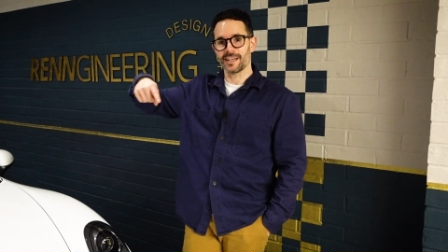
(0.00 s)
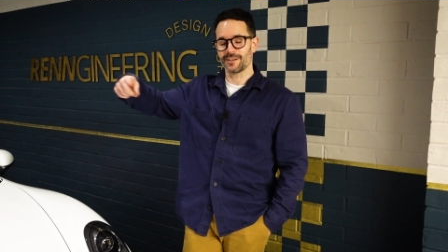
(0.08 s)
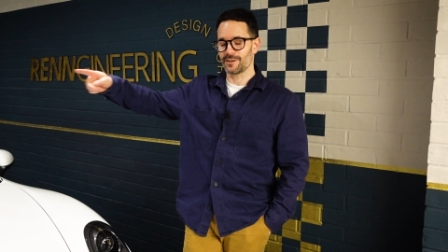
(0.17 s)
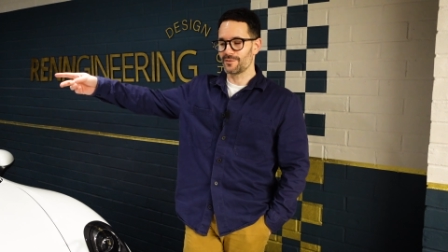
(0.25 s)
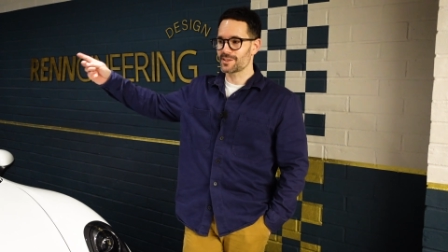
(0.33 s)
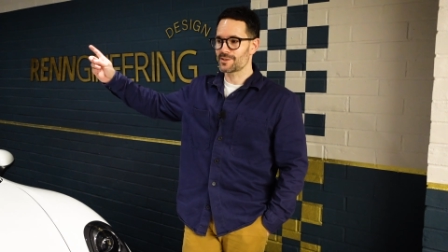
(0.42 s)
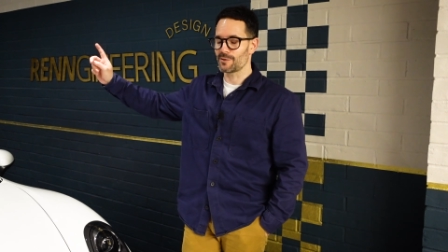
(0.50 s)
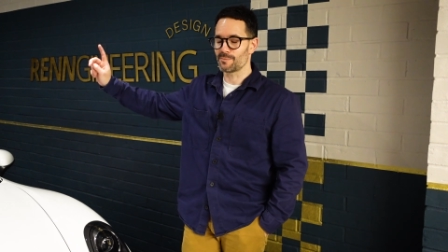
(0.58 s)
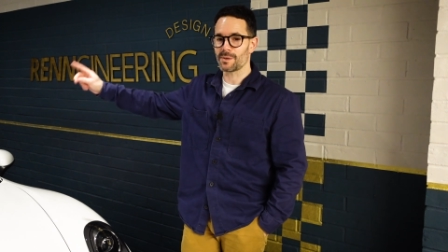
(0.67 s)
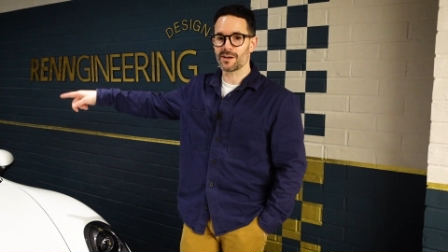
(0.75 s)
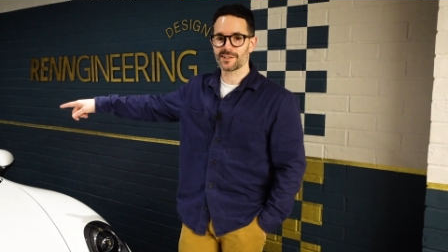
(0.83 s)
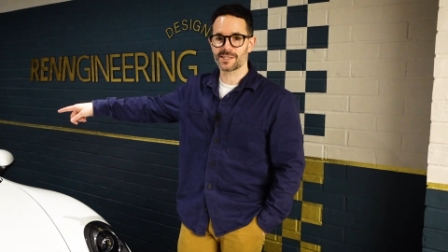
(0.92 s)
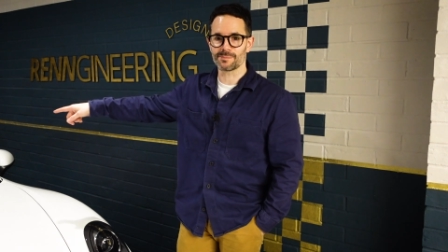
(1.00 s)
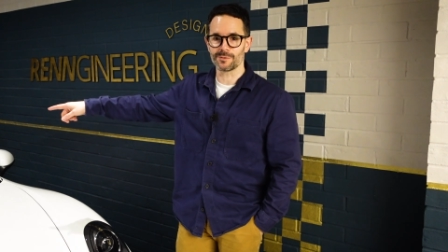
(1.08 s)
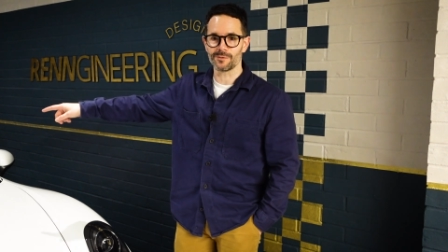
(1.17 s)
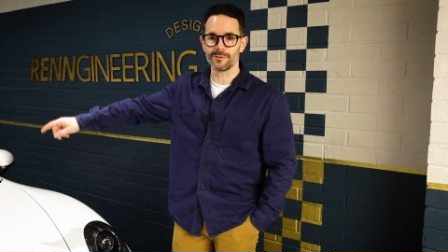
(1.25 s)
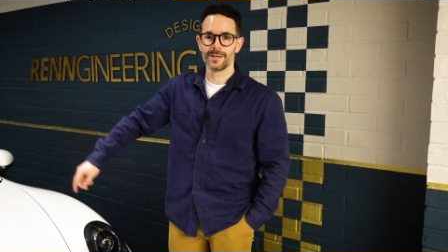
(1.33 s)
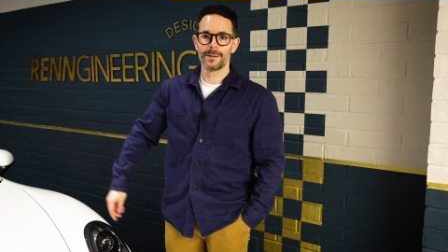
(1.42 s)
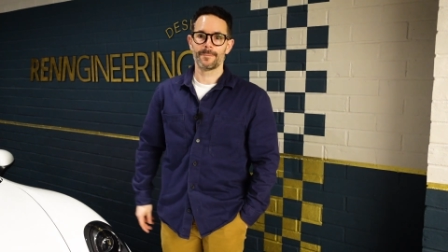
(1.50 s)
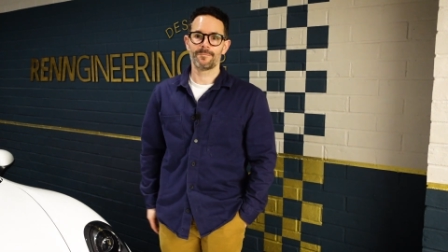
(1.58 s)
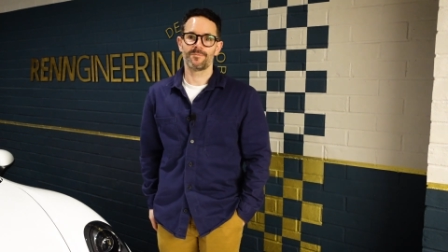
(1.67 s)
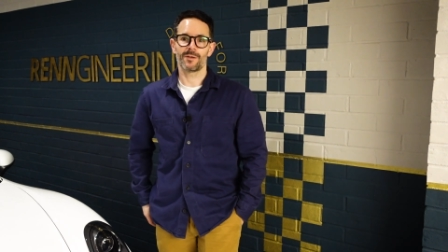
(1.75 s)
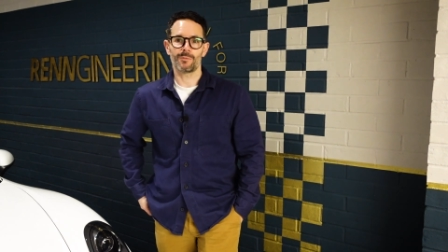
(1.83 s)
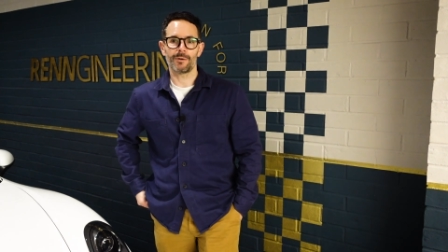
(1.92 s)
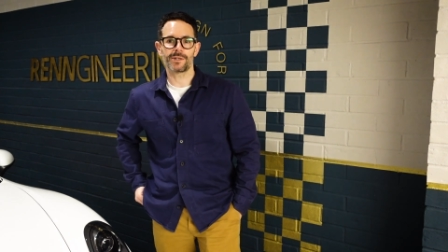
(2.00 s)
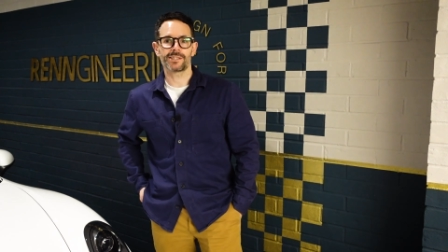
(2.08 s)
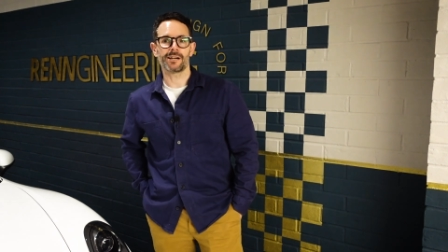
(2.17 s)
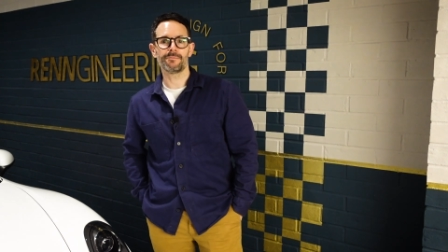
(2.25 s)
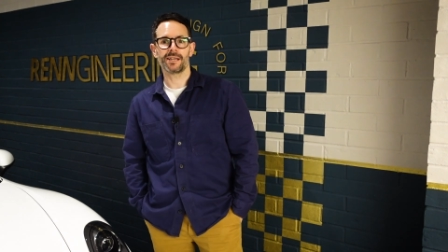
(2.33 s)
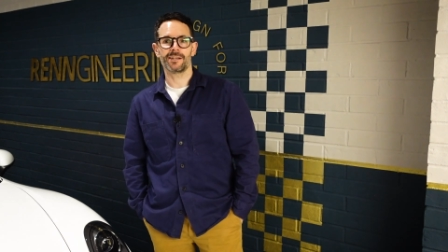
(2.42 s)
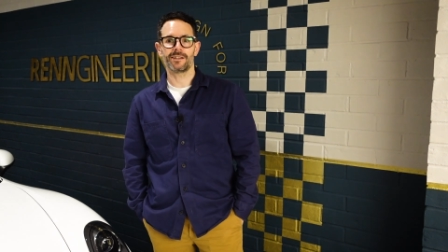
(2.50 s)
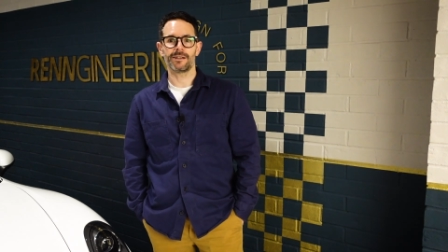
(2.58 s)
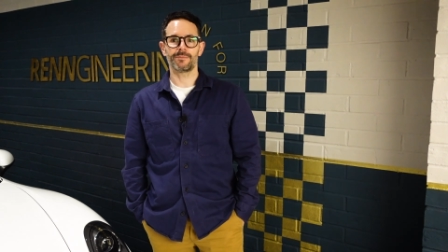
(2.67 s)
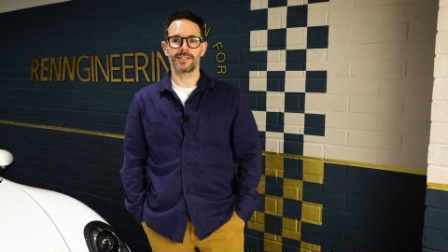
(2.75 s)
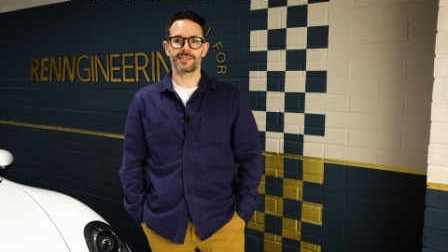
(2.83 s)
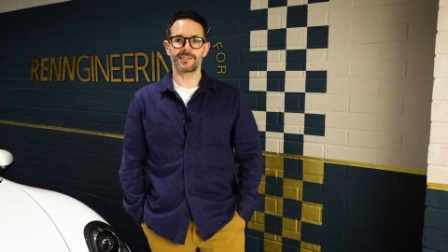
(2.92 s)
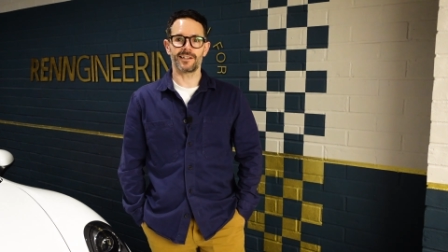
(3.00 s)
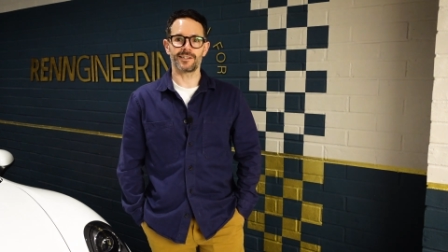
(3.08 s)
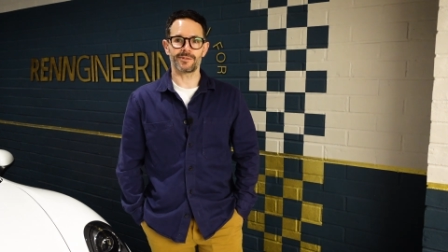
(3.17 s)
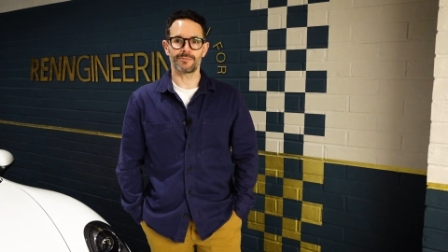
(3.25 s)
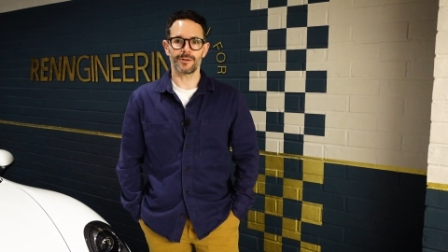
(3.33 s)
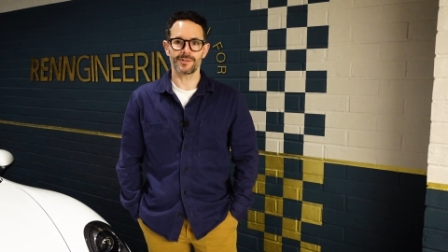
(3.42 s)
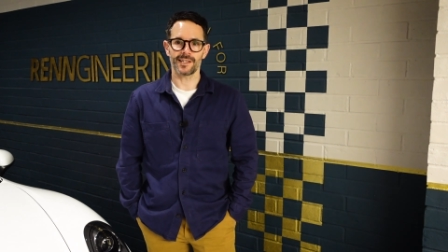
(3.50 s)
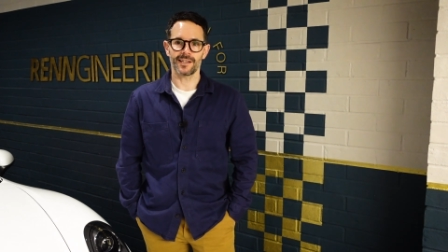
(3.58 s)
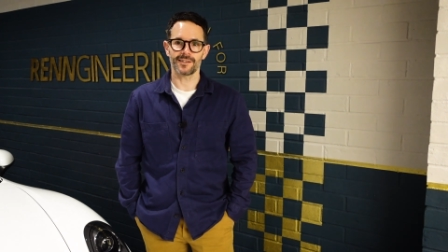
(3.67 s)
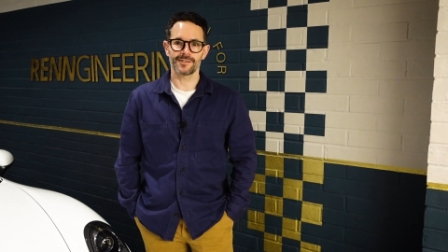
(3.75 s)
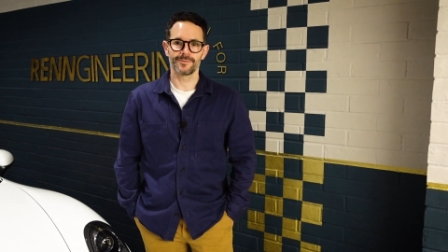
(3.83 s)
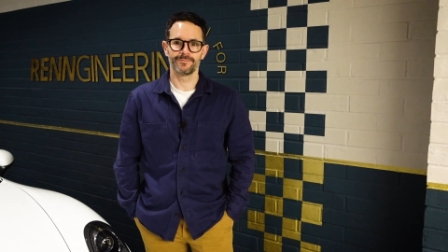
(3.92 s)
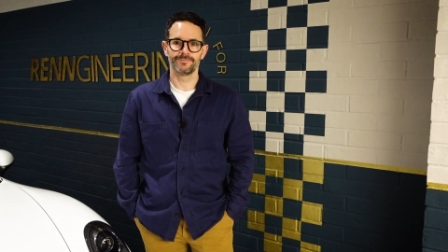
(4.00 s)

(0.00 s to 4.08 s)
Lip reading: over to Bahnsport, where we start picking up the installation process.